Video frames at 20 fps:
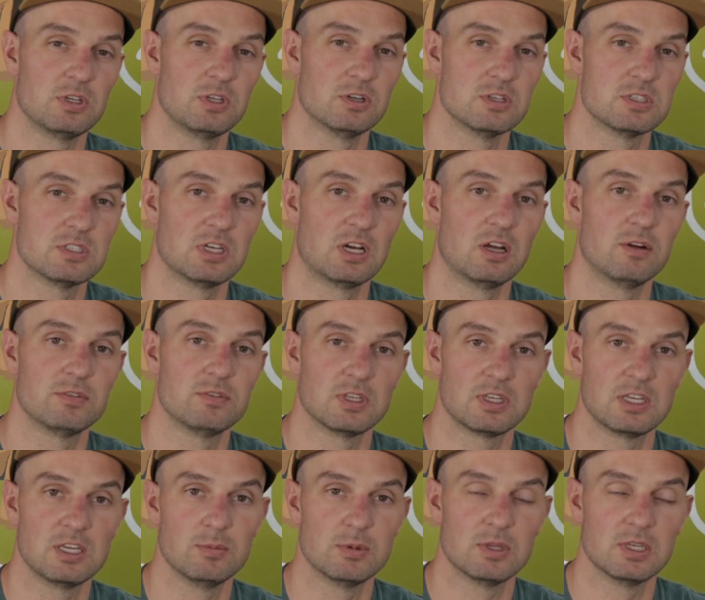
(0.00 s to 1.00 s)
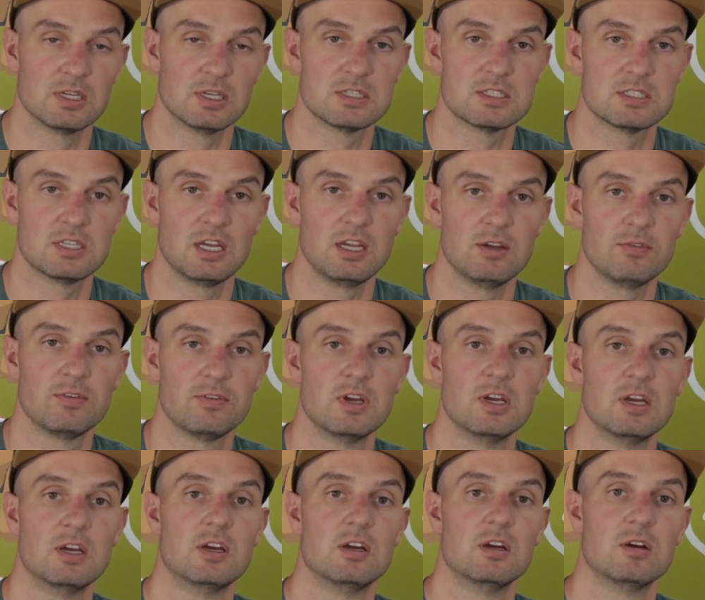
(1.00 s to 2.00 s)
with yourself to keep things safe.
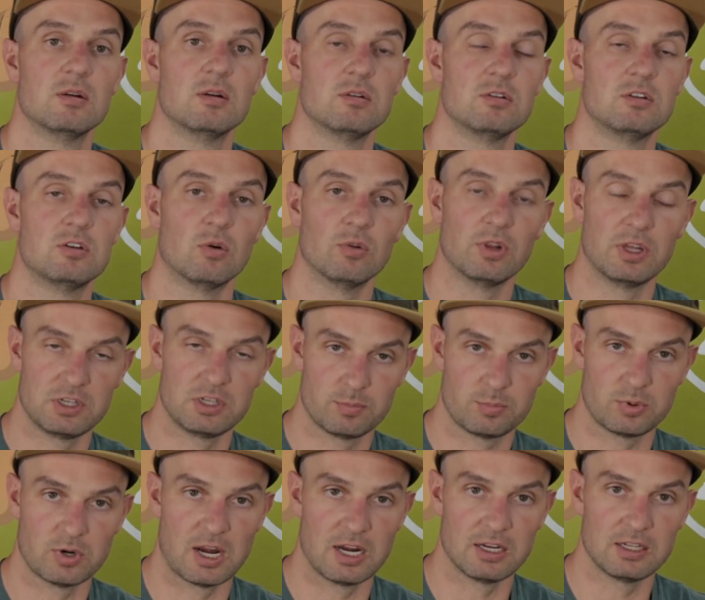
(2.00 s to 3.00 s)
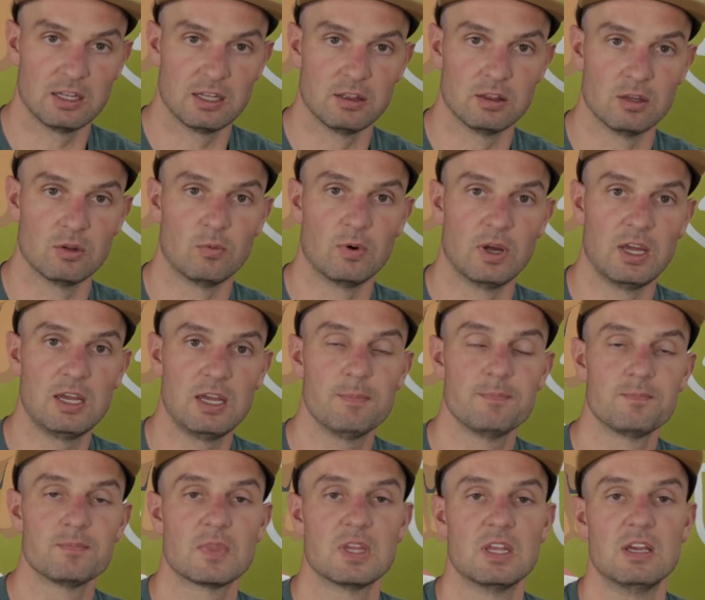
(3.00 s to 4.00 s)
Don't let your pride get in the
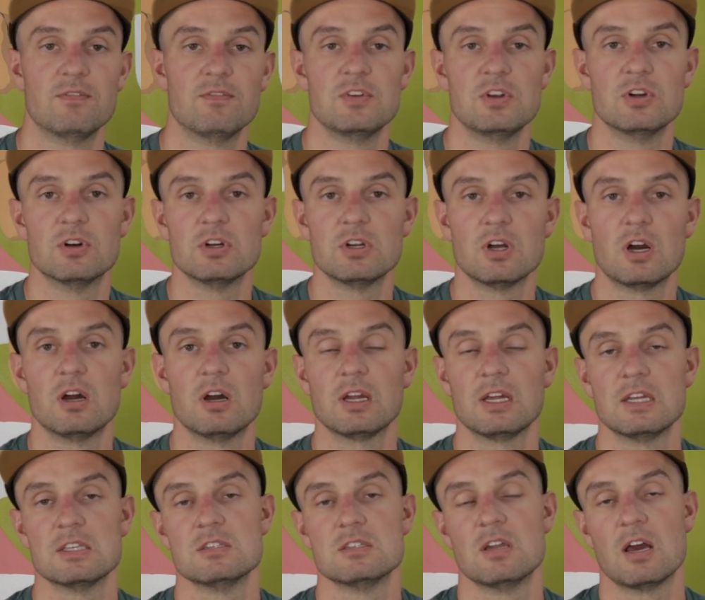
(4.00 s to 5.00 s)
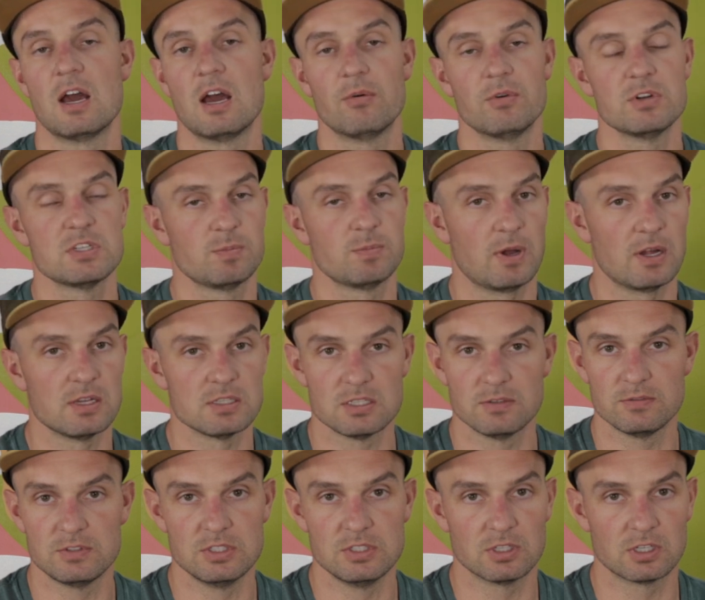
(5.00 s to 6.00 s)
way. If your dog is not
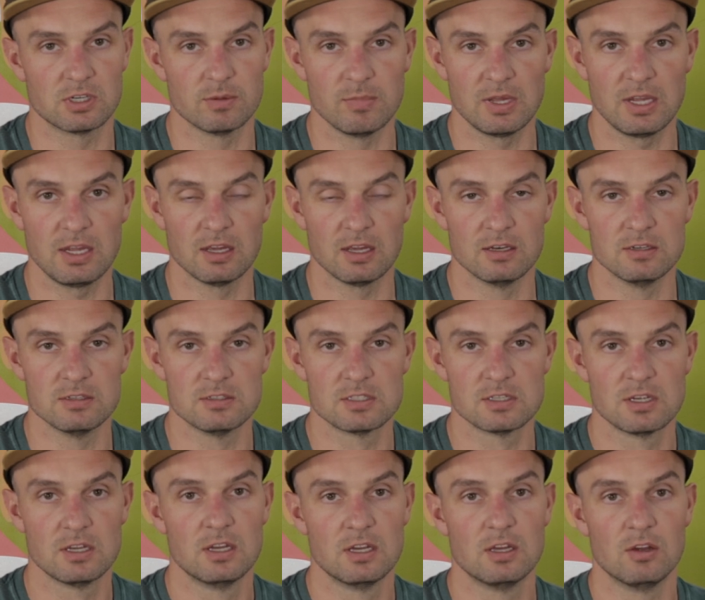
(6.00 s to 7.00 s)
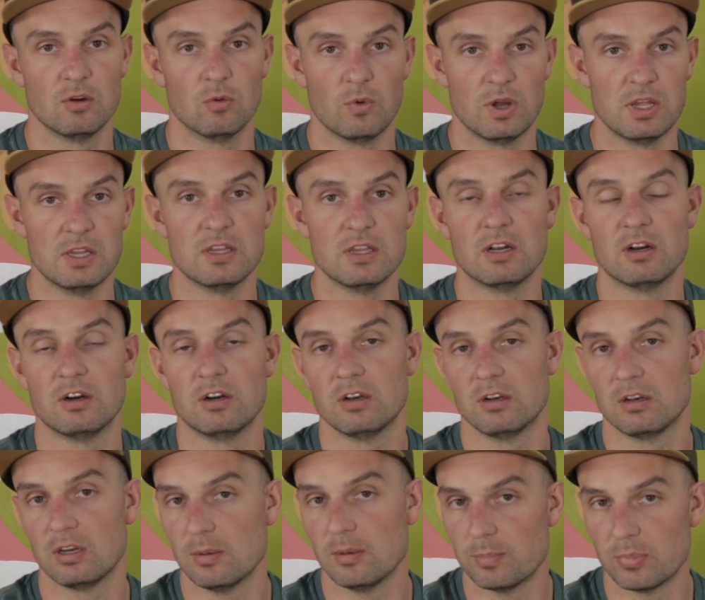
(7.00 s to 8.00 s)
responsive to your command when
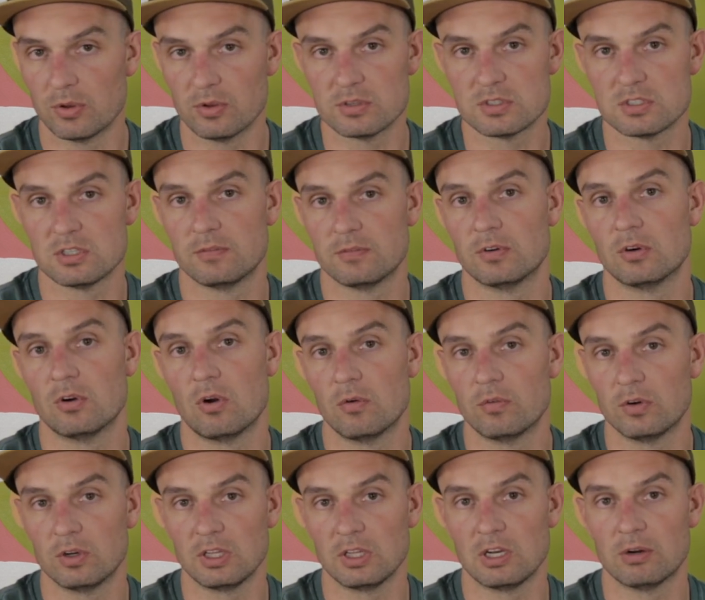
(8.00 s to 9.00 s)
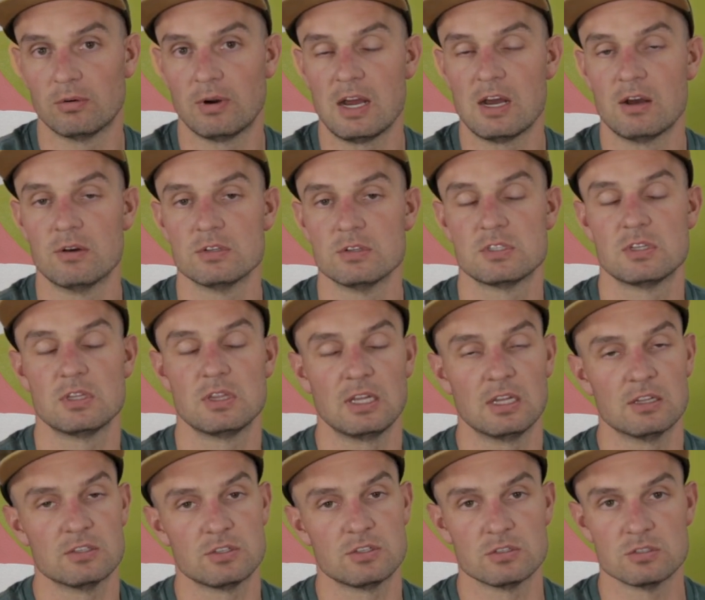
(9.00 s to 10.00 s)
they're impulsive or overly aroused, the
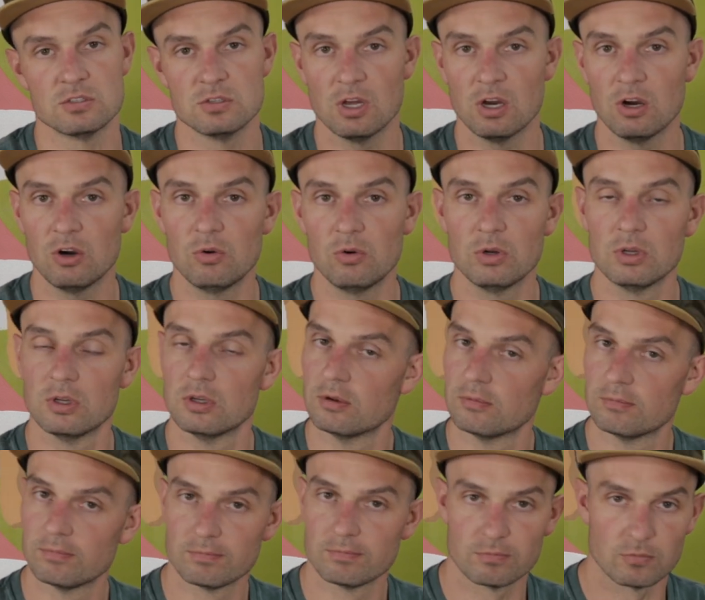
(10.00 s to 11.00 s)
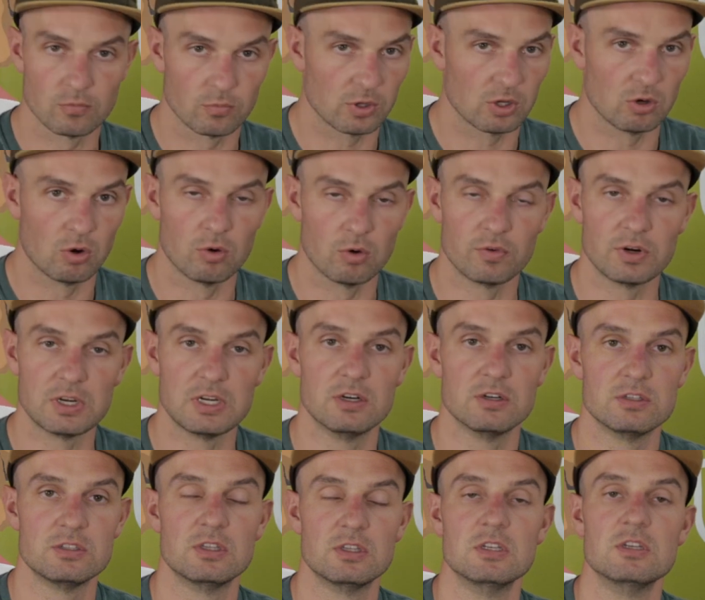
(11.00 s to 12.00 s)
answer is no. Go over
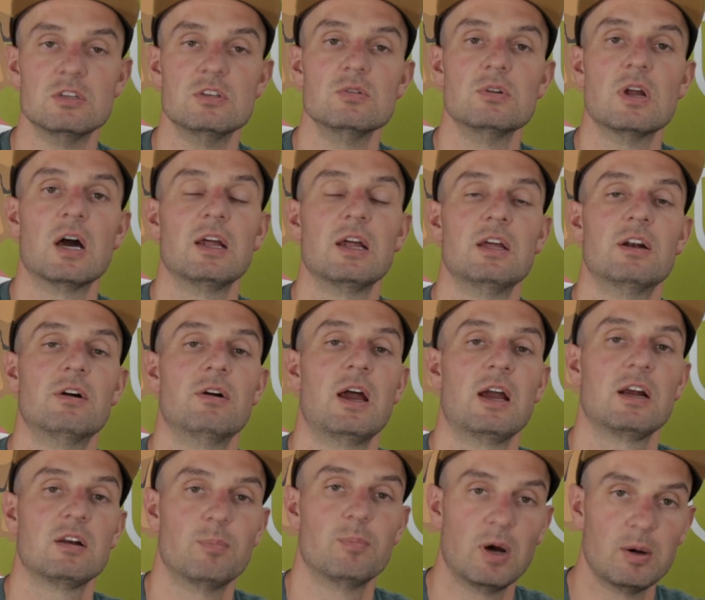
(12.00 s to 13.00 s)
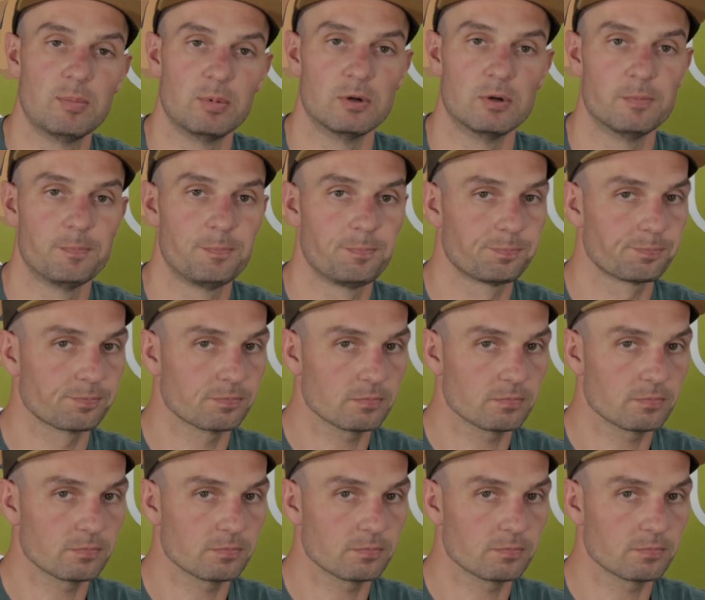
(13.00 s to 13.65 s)
here to the do not interact bubble.